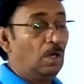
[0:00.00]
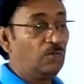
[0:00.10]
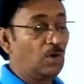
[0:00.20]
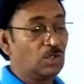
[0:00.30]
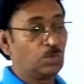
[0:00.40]

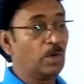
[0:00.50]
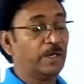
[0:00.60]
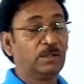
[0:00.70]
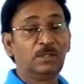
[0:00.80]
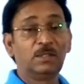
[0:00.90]
of cross
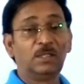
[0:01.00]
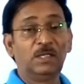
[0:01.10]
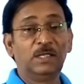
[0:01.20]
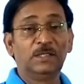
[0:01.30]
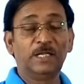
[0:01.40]
product.
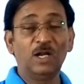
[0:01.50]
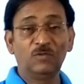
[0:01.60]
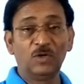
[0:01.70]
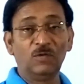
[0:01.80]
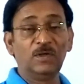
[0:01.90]
Then
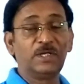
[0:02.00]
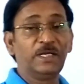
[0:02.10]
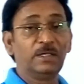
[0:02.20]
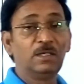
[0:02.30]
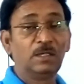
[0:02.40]
after we will
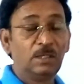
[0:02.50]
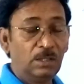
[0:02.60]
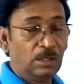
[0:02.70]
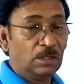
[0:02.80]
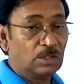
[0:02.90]
take
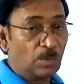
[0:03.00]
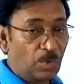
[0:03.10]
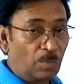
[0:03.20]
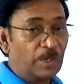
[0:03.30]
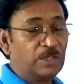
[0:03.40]
some
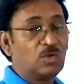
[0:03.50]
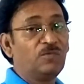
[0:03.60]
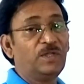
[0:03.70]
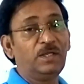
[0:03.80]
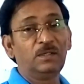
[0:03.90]
properties
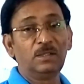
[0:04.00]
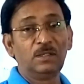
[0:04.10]
of the